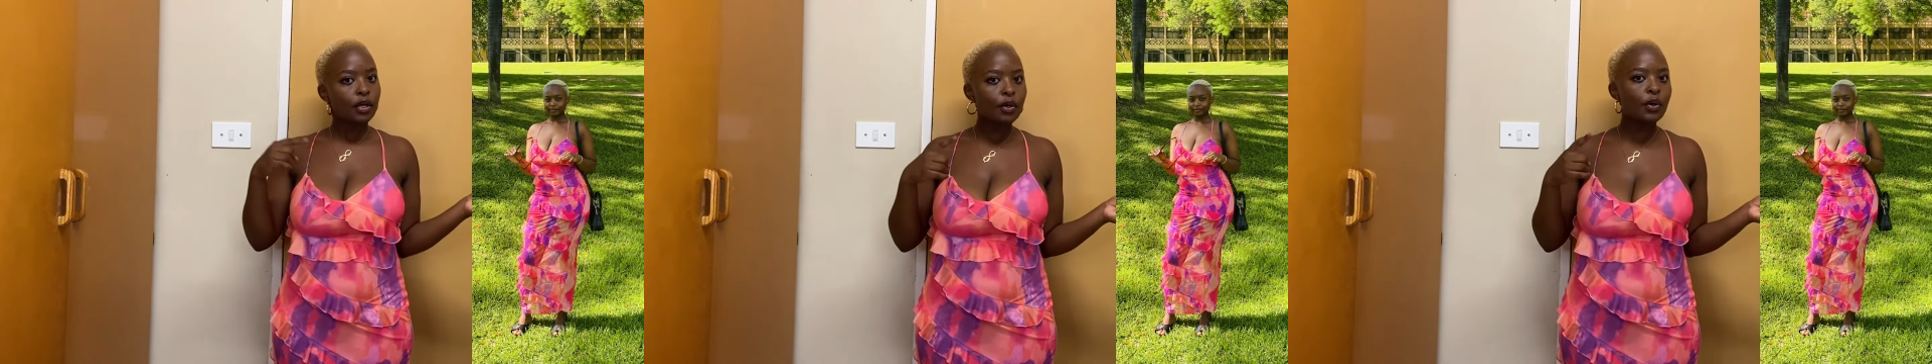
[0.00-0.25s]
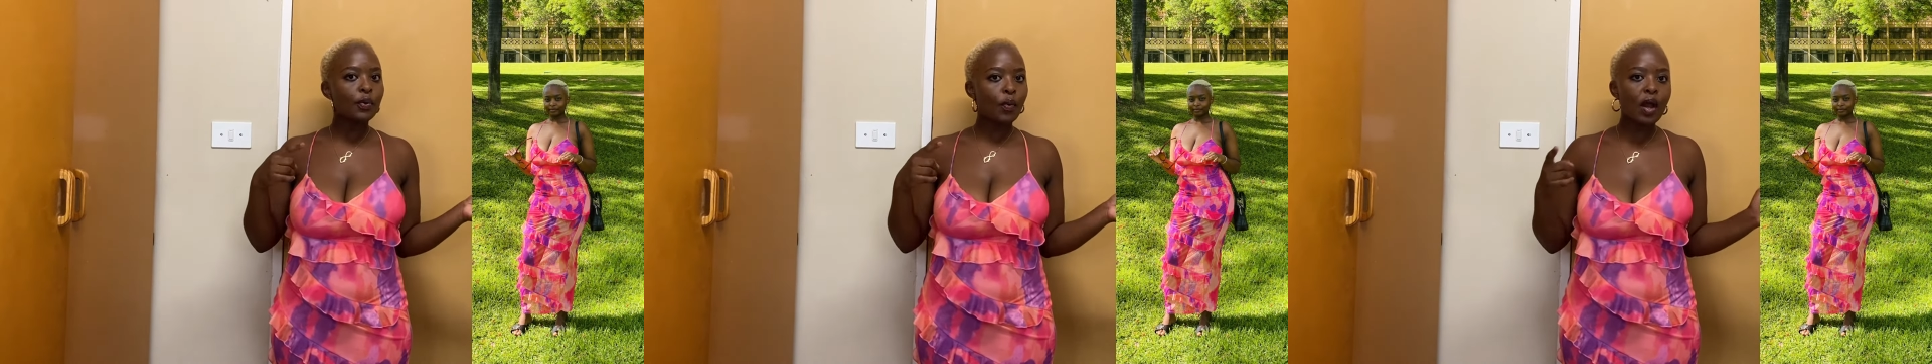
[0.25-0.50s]

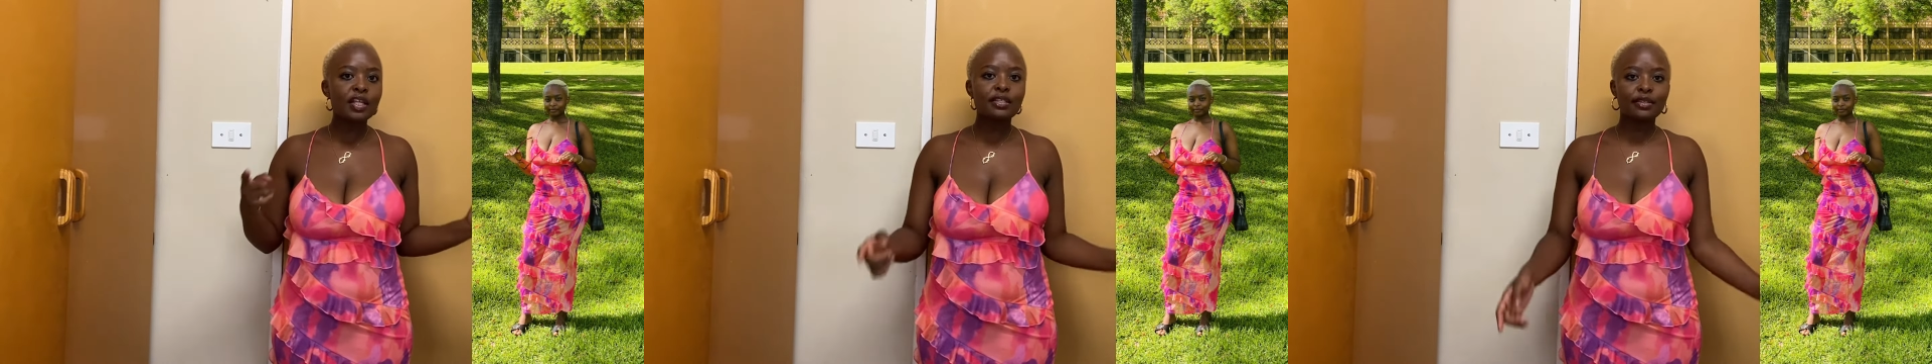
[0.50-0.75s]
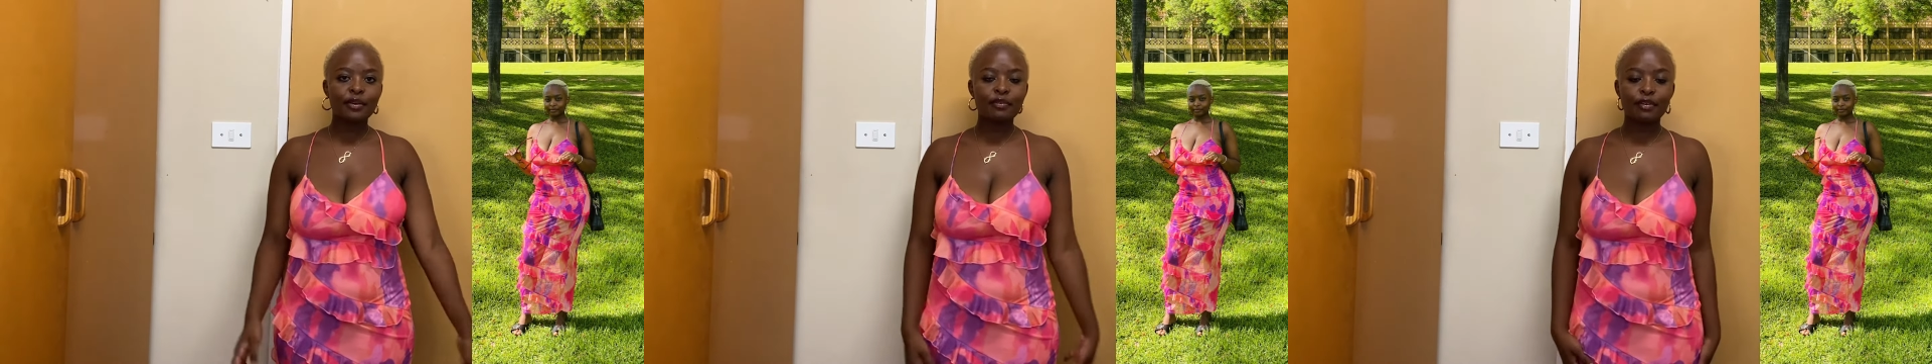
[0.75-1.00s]
go
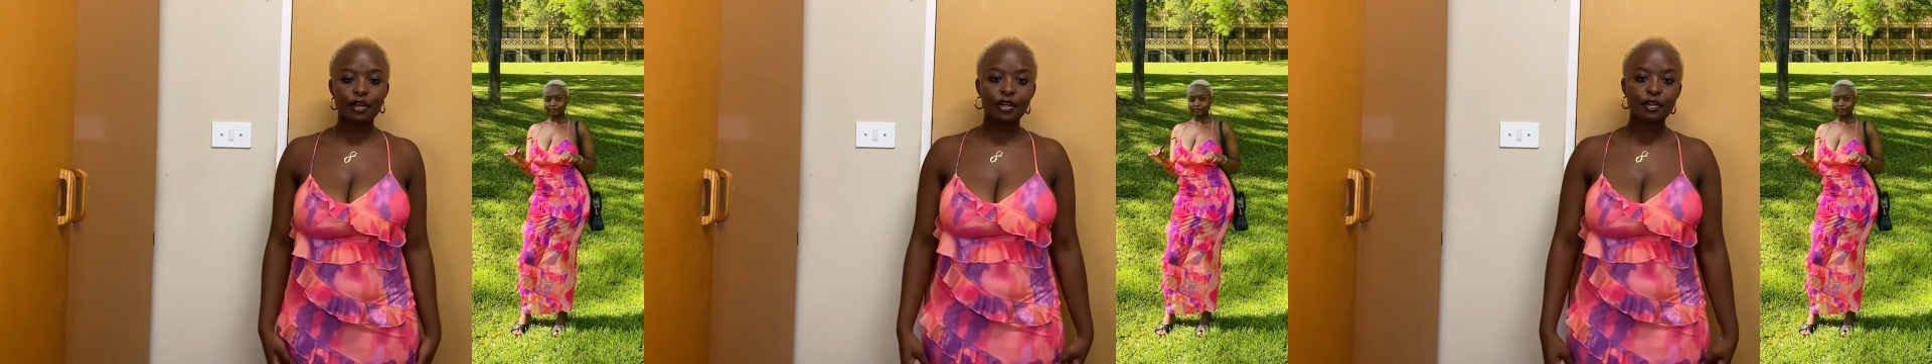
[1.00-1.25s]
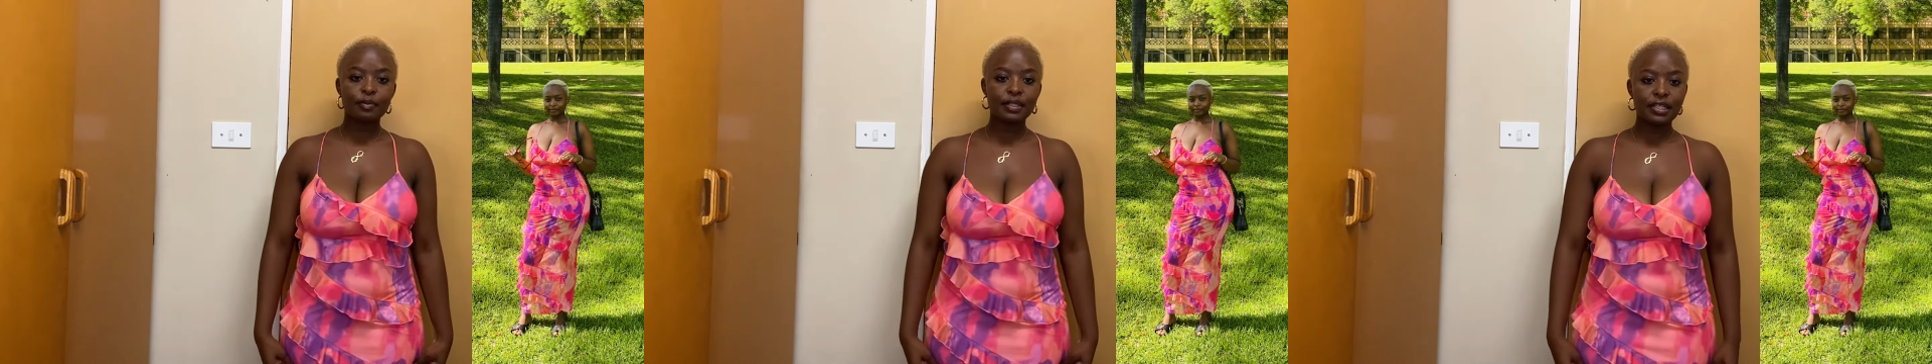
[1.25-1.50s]
watch the vlog,
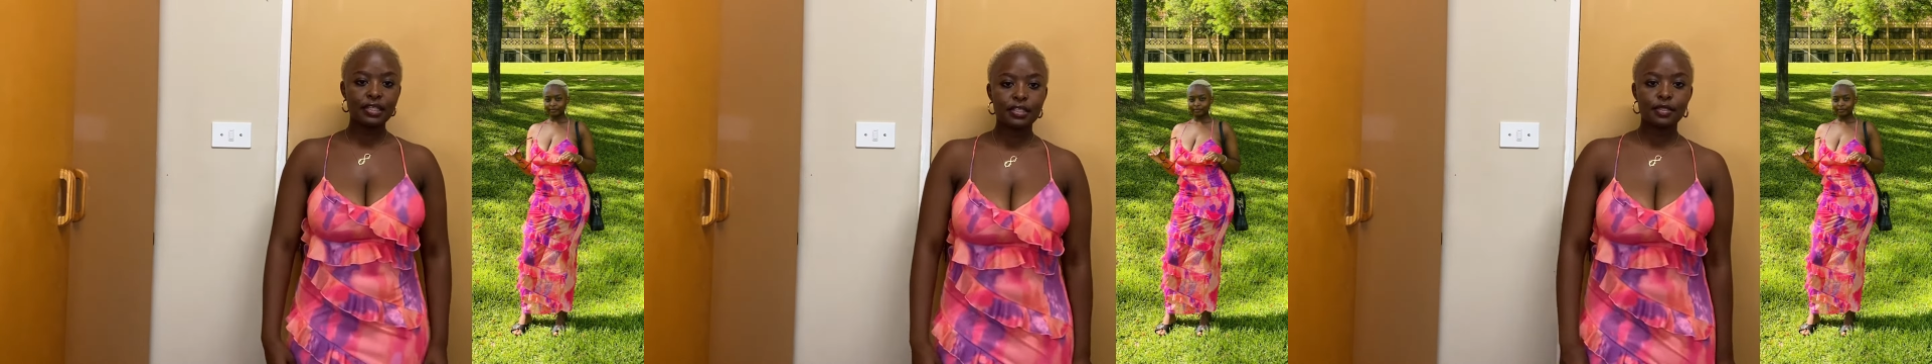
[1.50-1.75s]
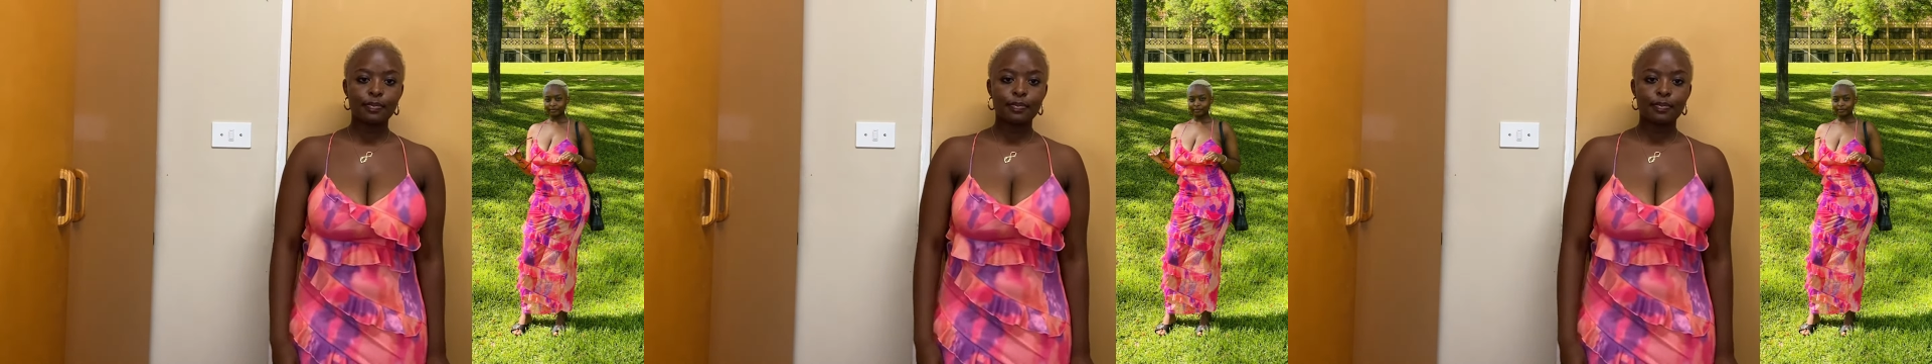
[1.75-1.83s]
please.